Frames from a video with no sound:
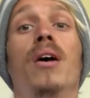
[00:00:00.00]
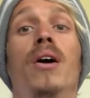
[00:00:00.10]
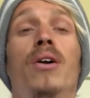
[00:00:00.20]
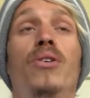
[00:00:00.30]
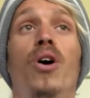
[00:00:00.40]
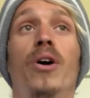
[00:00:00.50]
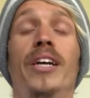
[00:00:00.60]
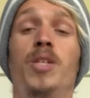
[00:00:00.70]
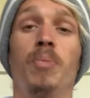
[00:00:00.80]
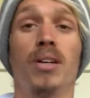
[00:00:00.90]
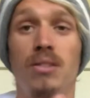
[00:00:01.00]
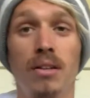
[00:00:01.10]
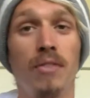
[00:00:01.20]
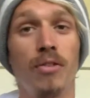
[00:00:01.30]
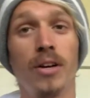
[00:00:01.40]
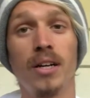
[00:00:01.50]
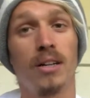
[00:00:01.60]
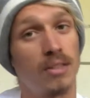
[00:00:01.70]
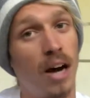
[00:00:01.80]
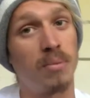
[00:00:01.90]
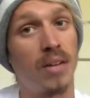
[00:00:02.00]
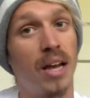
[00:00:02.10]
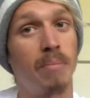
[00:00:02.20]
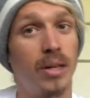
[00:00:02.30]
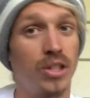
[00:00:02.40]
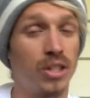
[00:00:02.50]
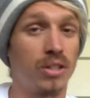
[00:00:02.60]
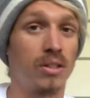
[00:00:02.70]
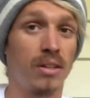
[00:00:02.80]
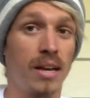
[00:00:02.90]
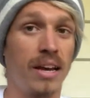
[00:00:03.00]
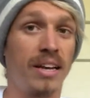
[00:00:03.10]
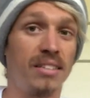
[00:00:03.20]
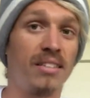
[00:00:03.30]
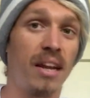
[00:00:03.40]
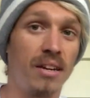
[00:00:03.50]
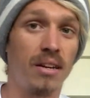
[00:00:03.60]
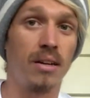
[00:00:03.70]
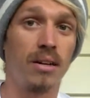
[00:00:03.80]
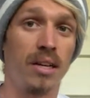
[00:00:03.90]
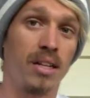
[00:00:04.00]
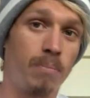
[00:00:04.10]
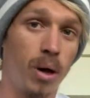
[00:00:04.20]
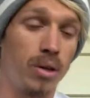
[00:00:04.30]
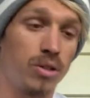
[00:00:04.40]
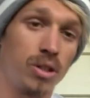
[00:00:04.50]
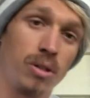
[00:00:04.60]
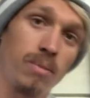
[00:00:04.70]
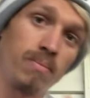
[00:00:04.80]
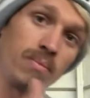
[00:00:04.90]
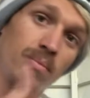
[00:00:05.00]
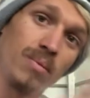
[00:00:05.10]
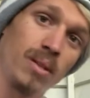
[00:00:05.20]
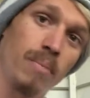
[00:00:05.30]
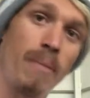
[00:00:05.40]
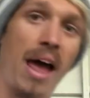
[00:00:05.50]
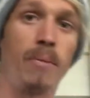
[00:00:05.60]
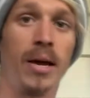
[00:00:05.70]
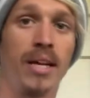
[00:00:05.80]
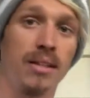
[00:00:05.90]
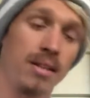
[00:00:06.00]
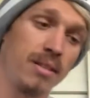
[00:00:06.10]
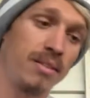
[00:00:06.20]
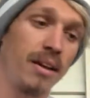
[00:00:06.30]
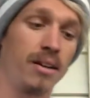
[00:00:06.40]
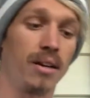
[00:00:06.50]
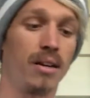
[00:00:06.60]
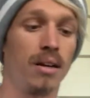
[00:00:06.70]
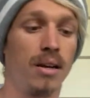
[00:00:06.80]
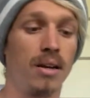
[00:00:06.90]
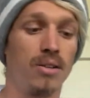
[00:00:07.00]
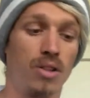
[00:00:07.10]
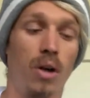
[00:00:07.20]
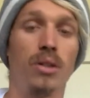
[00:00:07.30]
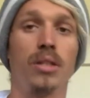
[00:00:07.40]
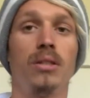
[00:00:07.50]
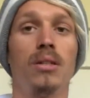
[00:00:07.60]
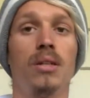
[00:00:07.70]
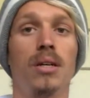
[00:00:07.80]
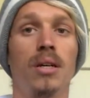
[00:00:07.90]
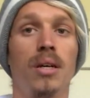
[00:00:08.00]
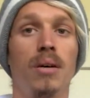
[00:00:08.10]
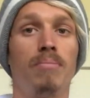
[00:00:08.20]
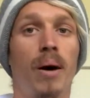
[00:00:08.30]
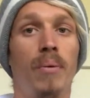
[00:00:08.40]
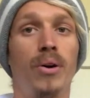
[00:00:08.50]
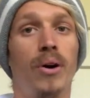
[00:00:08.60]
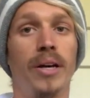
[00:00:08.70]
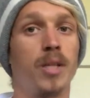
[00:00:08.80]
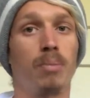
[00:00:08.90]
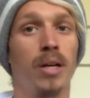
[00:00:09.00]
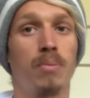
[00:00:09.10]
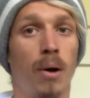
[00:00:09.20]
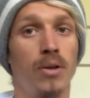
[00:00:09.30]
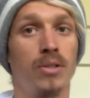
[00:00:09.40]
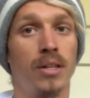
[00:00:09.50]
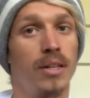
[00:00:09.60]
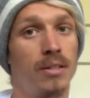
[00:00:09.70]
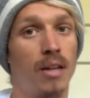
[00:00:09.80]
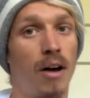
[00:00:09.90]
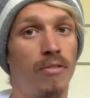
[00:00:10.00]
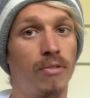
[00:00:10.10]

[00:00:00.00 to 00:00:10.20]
not express delivery type send, but just send it in the post. Just mailman, send it, solid, but we're not express posting this stuff.